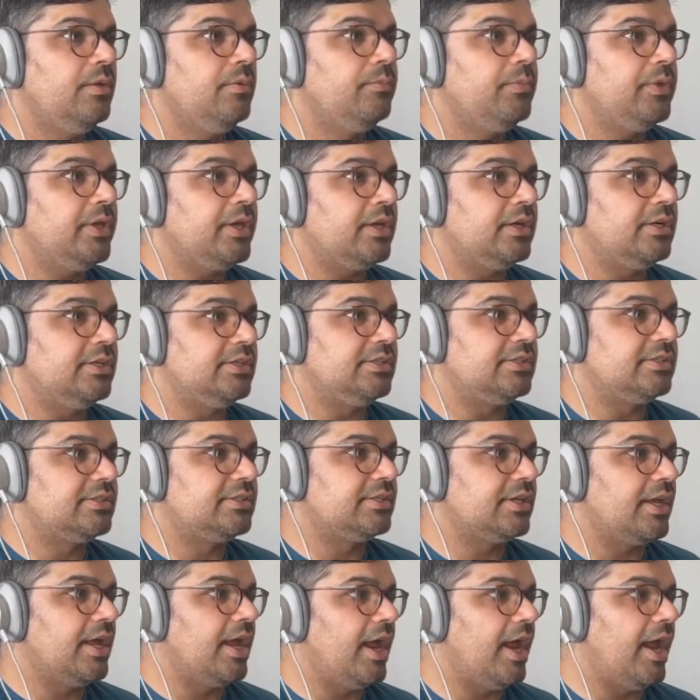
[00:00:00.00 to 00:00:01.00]
because
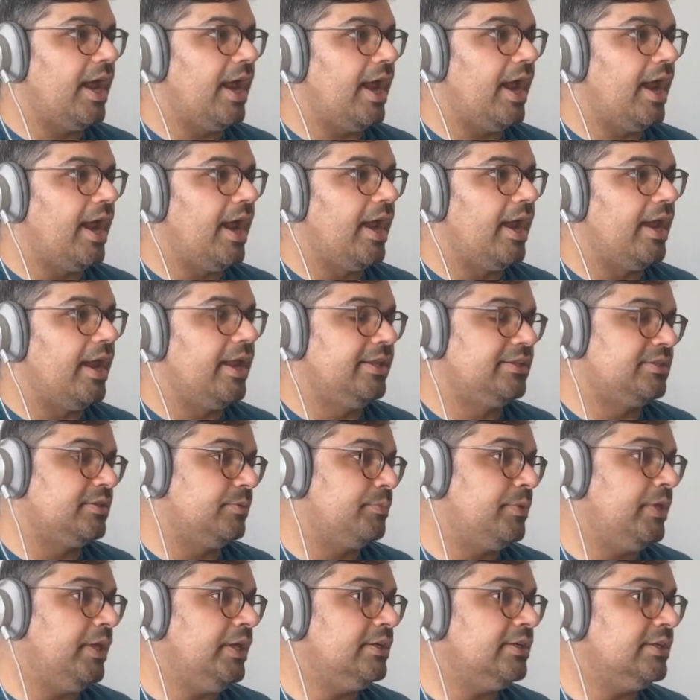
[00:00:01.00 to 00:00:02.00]
it's a
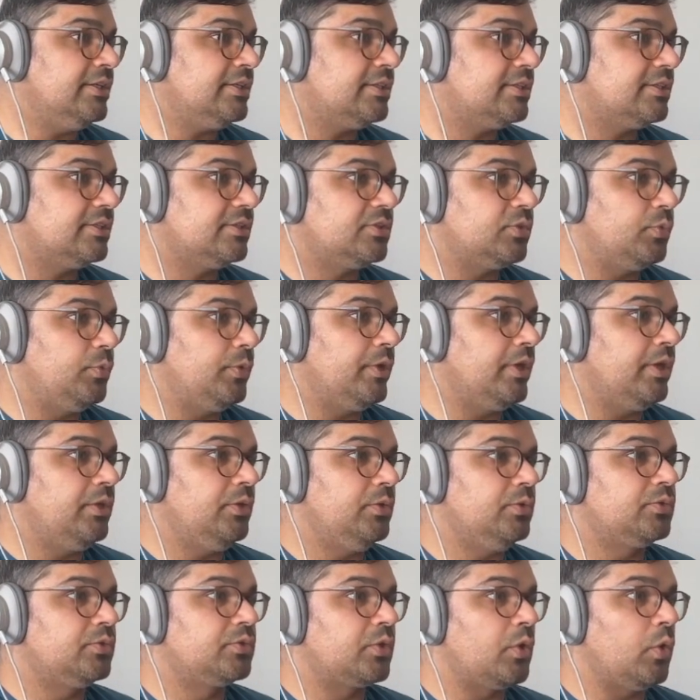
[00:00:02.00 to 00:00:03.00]
plist, so we can
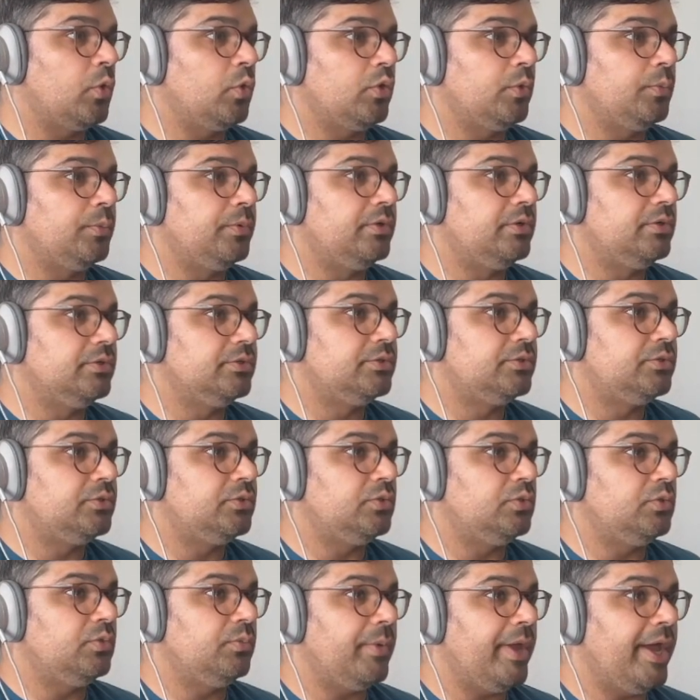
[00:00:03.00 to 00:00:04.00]
use Codable
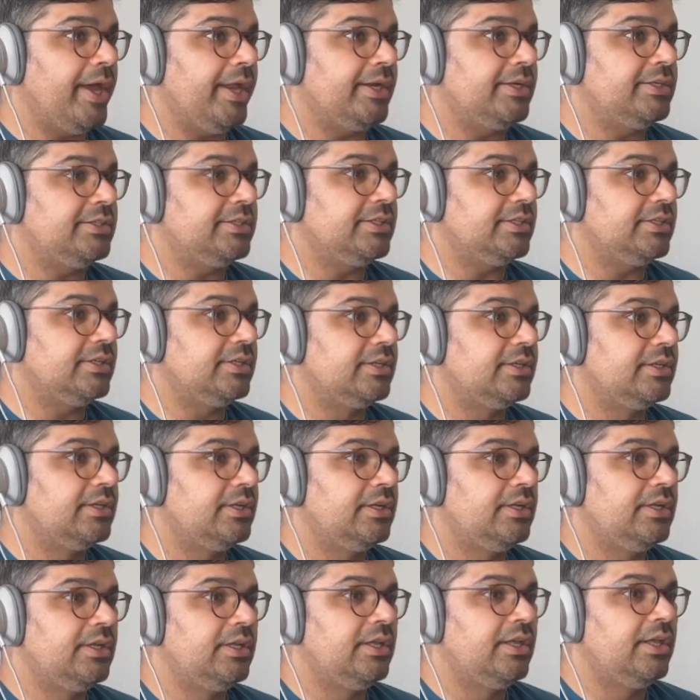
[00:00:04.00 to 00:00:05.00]
to manage it.
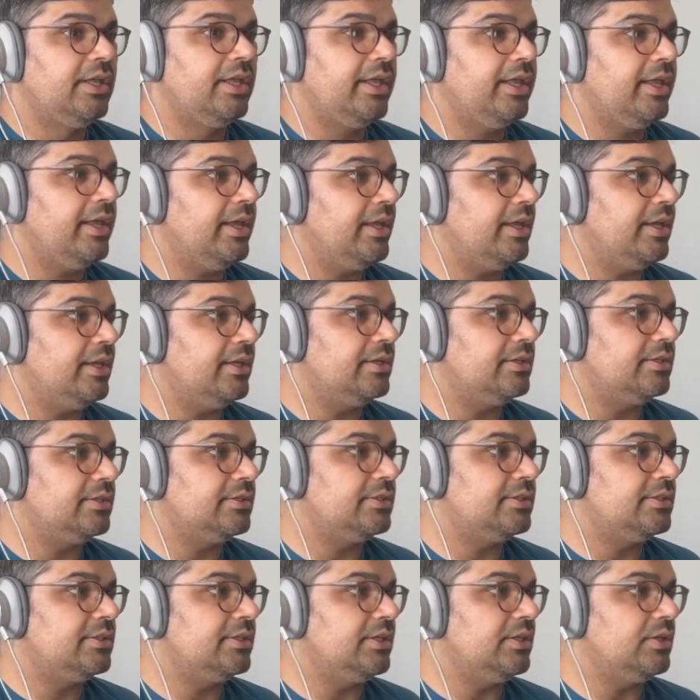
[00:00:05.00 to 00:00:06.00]
And
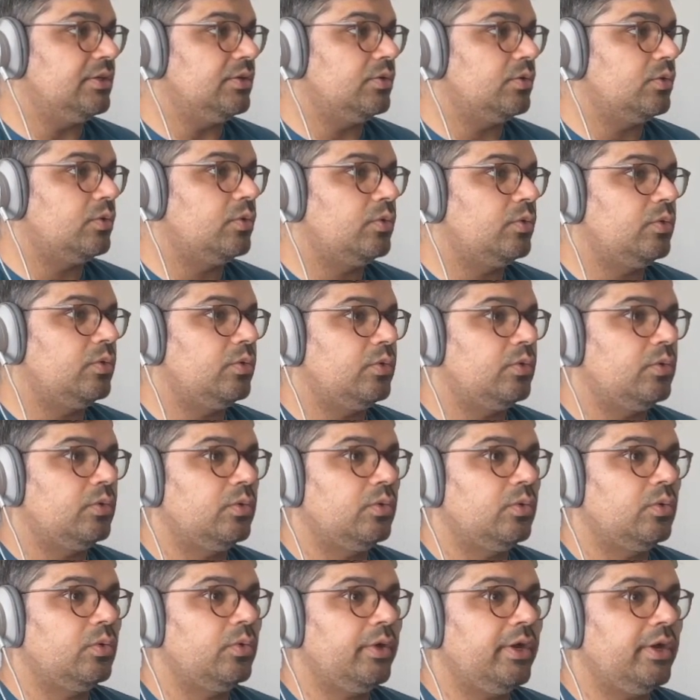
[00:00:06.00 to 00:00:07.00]
let's see,
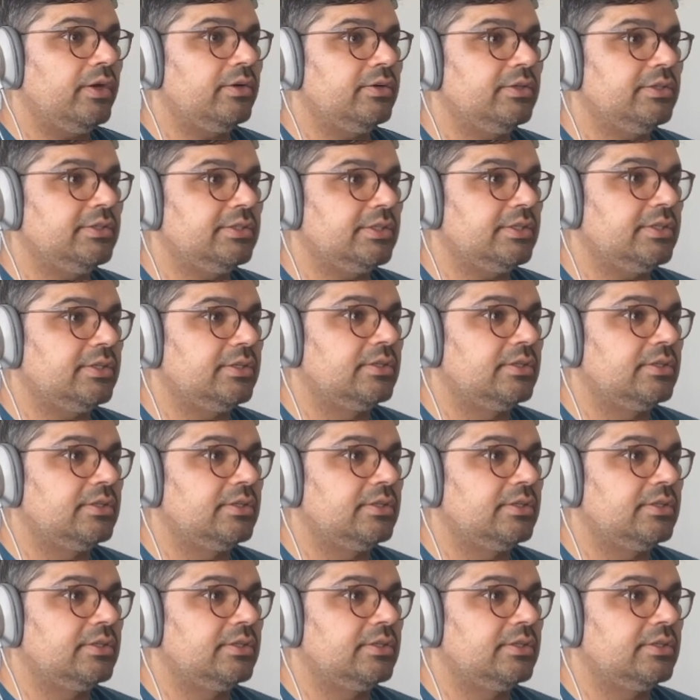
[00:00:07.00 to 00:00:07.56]
where is it?